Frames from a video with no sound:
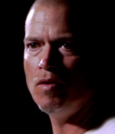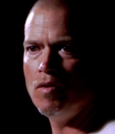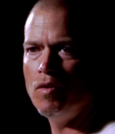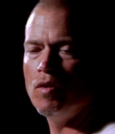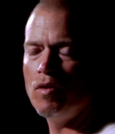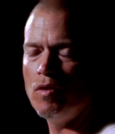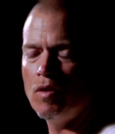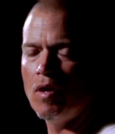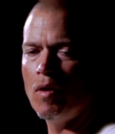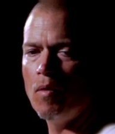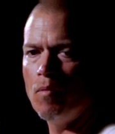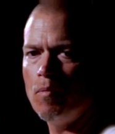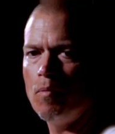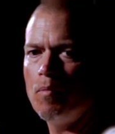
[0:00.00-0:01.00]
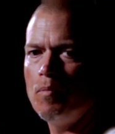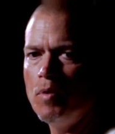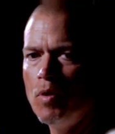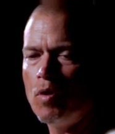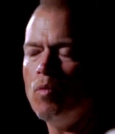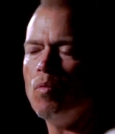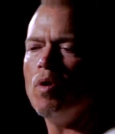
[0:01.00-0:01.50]
you
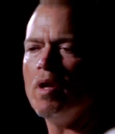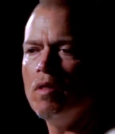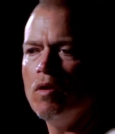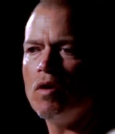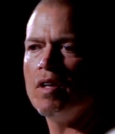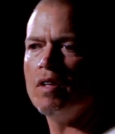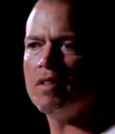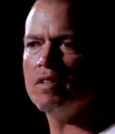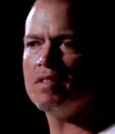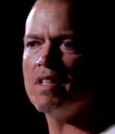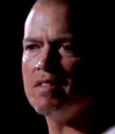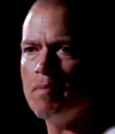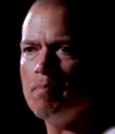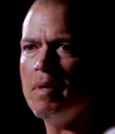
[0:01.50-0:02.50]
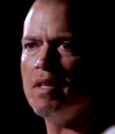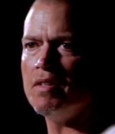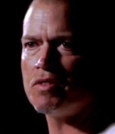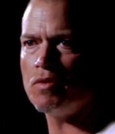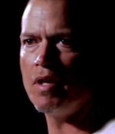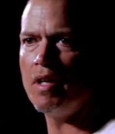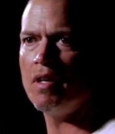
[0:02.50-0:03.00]
can really look at this as a
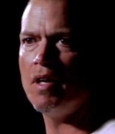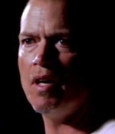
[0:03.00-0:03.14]
ministry,